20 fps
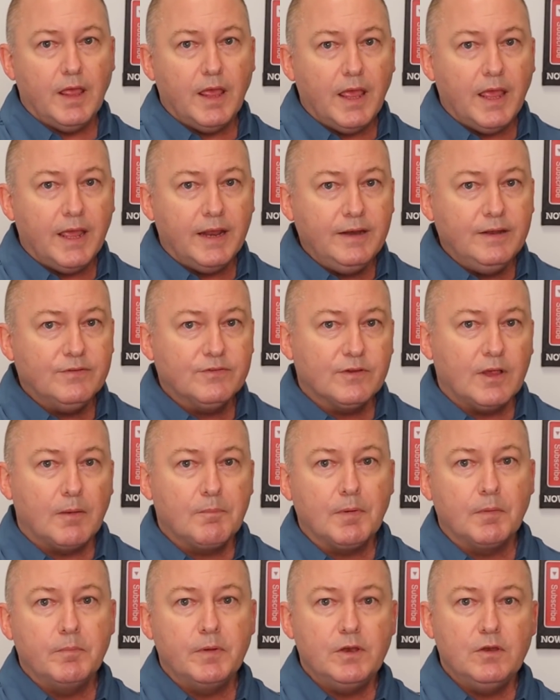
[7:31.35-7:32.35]
any
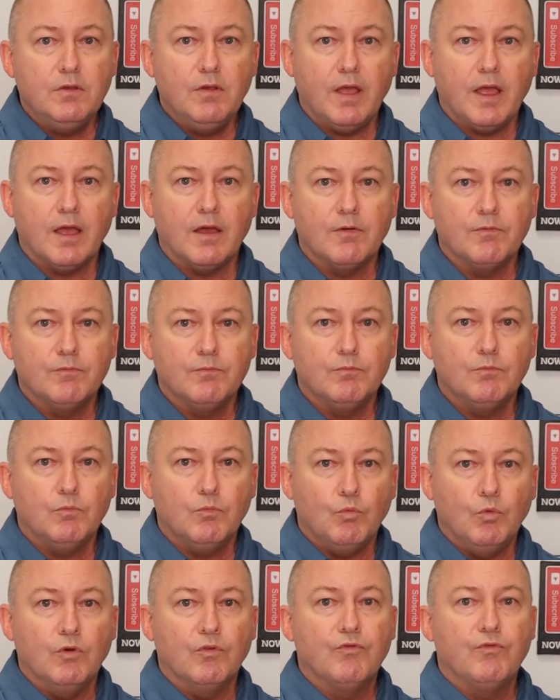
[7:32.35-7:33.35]
supplement you have
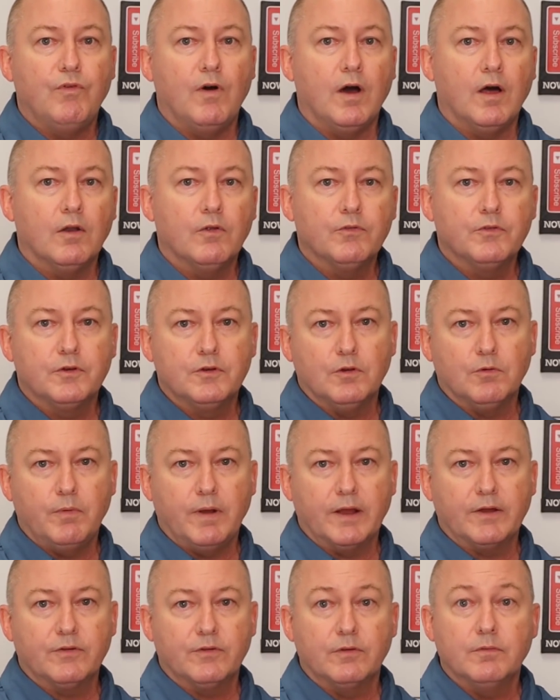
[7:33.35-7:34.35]
will follow the
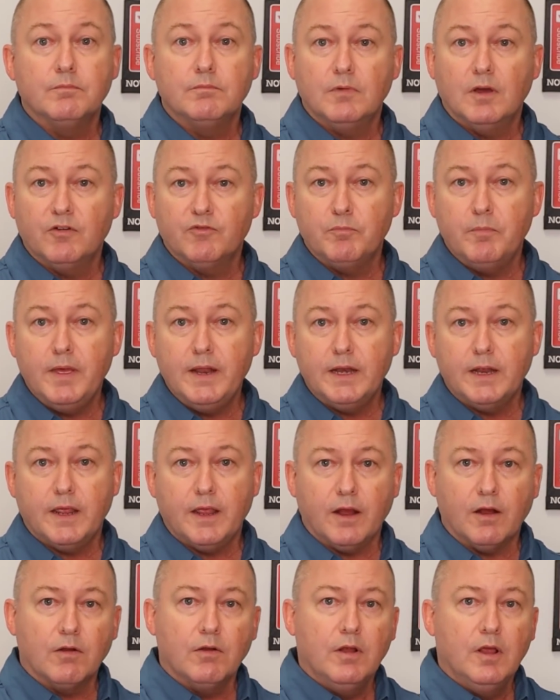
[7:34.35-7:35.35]
direction of
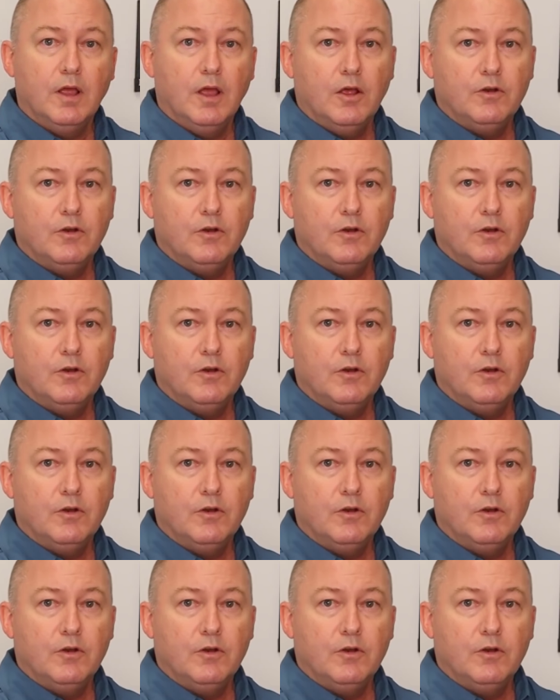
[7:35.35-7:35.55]
Medicare